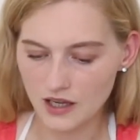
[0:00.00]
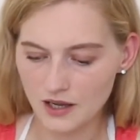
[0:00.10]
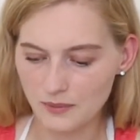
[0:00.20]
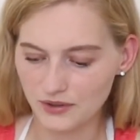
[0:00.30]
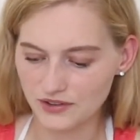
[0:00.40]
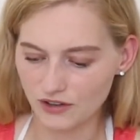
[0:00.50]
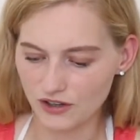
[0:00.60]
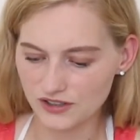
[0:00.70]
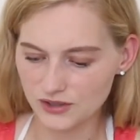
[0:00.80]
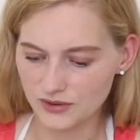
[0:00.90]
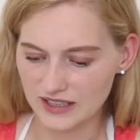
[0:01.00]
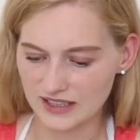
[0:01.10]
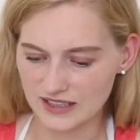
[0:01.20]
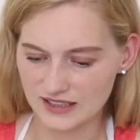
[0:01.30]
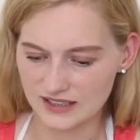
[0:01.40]
But there also
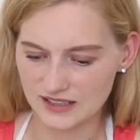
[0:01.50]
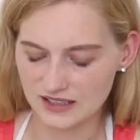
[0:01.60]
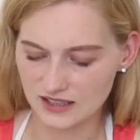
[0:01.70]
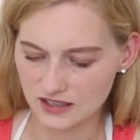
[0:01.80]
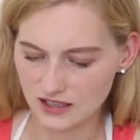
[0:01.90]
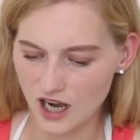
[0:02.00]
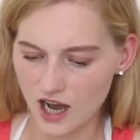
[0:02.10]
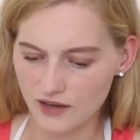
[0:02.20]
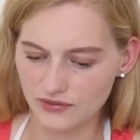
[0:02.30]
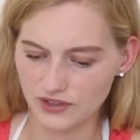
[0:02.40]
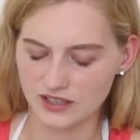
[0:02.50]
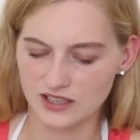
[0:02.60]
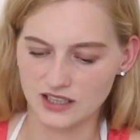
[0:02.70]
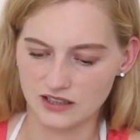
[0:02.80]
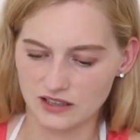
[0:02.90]
is conflict
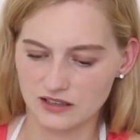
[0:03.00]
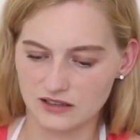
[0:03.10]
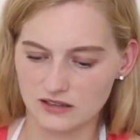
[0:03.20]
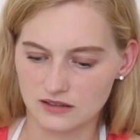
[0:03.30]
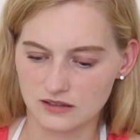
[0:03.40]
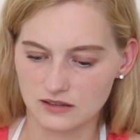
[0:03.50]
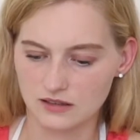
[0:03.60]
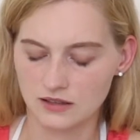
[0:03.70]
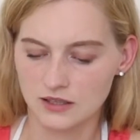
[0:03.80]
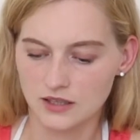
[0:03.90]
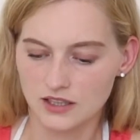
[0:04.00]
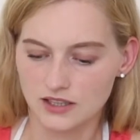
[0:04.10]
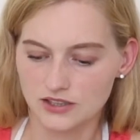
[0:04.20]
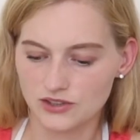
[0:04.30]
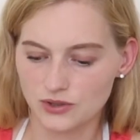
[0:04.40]
here.
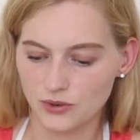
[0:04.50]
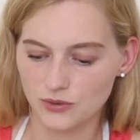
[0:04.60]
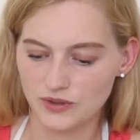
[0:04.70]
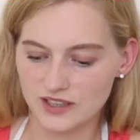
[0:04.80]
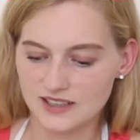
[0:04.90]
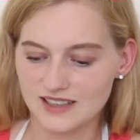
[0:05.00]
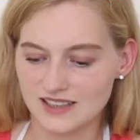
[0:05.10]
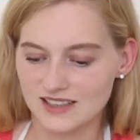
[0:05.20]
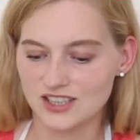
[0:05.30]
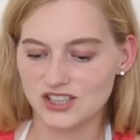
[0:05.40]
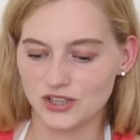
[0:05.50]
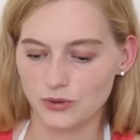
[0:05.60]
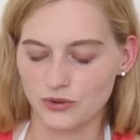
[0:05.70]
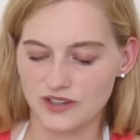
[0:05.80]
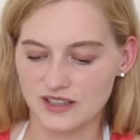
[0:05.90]
So this decision
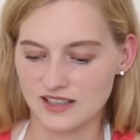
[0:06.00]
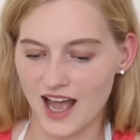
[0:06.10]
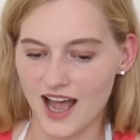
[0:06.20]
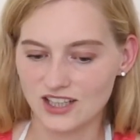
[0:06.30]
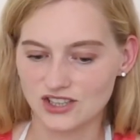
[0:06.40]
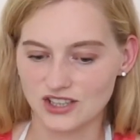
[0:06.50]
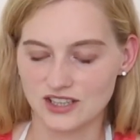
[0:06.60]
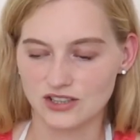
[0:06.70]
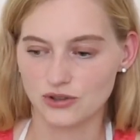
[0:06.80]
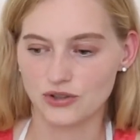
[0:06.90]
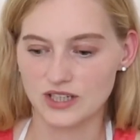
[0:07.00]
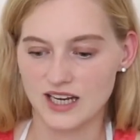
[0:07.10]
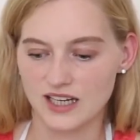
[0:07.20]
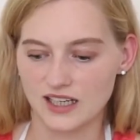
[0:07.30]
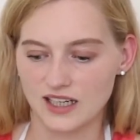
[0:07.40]
or this action is
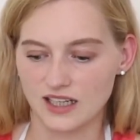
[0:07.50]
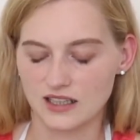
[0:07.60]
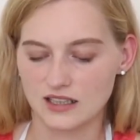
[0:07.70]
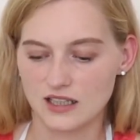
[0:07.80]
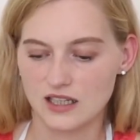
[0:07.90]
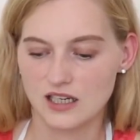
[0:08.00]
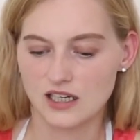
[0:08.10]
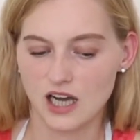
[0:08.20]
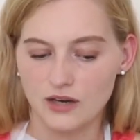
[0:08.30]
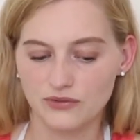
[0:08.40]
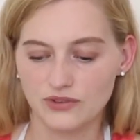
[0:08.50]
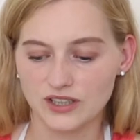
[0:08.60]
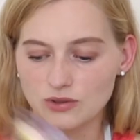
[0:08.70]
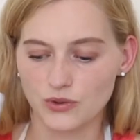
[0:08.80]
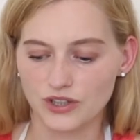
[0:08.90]
creating conflict,
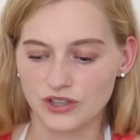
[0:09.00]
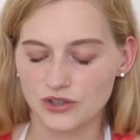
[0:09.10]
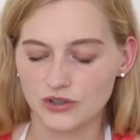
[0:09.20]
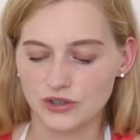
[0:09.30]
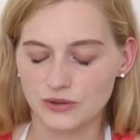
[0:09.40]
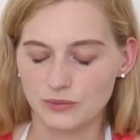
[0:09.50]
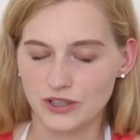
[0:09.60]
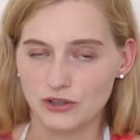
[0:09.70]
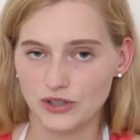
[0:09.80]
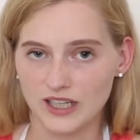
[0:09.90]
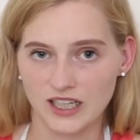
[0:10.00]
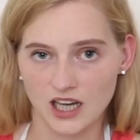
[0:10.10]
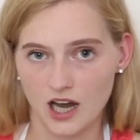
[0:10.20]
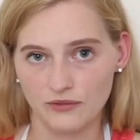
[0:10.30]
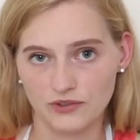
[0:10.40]
or it could be creating
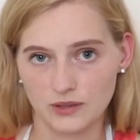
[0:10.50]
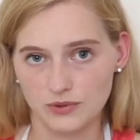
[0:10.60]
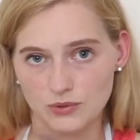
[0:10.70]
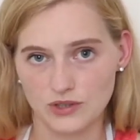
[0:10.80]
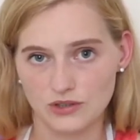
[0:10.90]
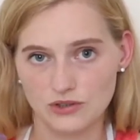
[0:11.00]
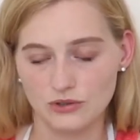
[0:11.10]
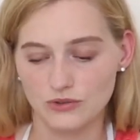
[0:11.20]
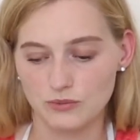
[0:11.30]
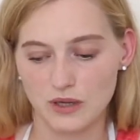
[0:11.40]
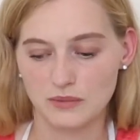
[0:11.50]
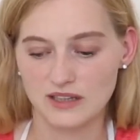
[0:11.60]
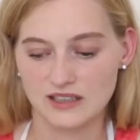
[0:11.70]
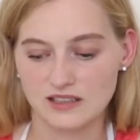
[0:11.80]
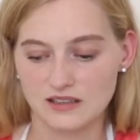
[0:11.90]
conflict between the two of you. Maybe
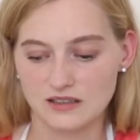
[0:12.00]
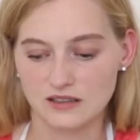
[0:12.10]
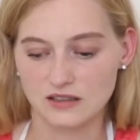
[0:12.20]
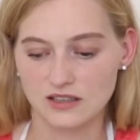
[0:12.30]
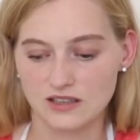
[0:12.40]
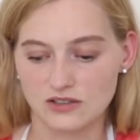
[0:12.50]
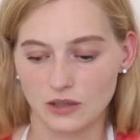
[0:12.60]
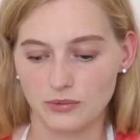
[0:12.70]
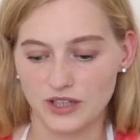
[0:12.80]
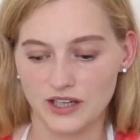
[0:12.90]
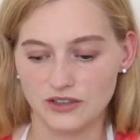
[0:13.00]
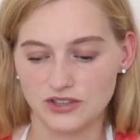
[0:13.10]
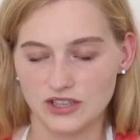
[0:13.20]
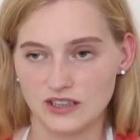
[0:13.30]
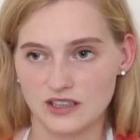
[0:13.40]
this is this stubborn
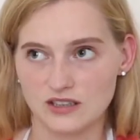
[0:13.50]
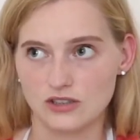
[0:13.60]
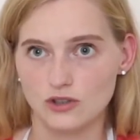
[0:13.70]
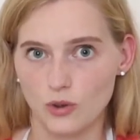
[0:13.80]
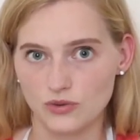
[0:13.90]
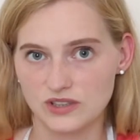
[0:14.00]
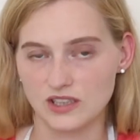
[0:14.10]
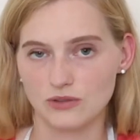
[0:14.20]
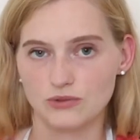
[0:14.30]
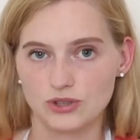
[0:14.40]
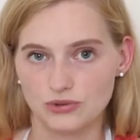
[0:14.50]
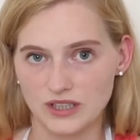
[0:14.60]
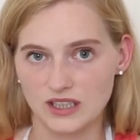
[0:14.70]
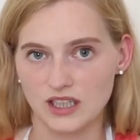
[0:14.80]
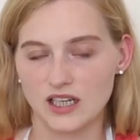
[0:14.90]
energy, this ghosting,
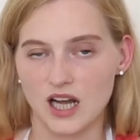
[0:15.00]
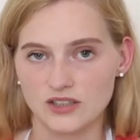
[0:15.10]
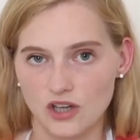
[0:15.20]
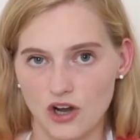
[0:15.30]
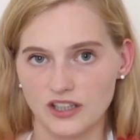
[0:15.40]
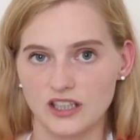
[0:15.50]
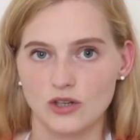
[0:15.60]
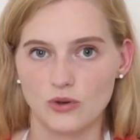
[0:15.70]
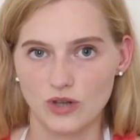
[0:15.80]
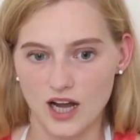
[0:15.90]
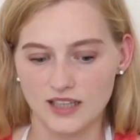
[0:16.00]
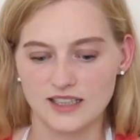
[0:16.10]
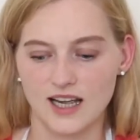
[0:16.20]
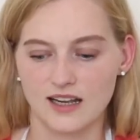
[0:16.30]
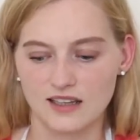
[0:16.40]
retreating, not talking, no
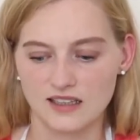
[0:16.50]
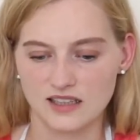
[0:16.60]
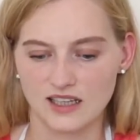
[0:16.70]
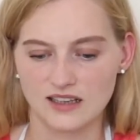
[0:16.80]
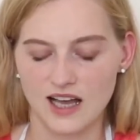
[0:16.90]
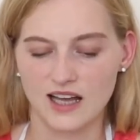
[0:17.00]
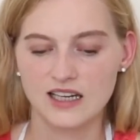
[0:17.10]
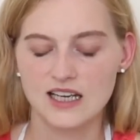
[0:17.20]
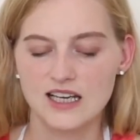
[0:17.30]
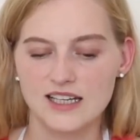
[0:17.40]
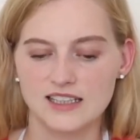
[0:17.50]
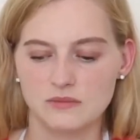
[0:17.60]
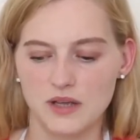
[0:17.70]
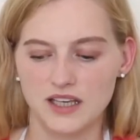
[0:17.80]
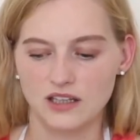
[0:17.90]
contact, things like that is
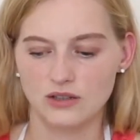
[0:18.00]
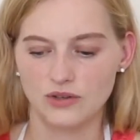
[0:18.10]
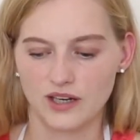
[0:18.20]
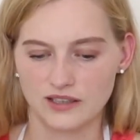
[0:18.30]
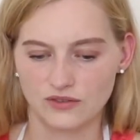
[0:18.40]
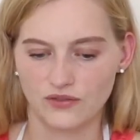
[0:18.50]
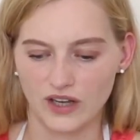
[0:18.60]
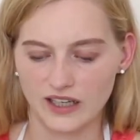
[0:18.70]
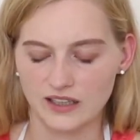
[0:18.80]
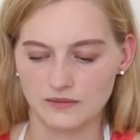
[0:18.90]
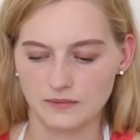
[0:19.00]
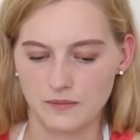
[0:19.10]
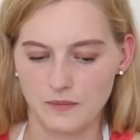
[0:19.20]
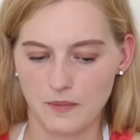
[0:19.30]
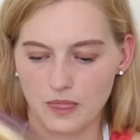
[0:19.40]
making you guys fight
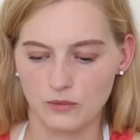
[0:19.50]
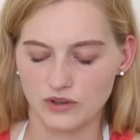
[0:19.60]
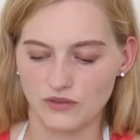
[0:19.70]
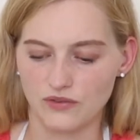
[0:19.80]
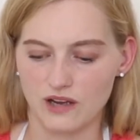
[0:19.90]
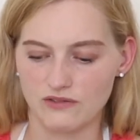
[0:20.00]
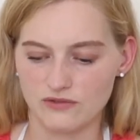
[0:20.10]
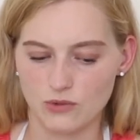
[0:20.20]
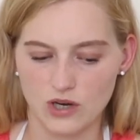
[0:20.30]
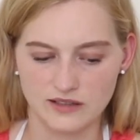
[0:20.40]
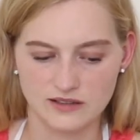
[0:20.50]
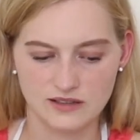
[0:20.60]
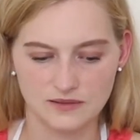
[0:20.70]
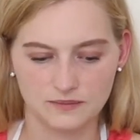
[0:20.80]
with the Five of Wands.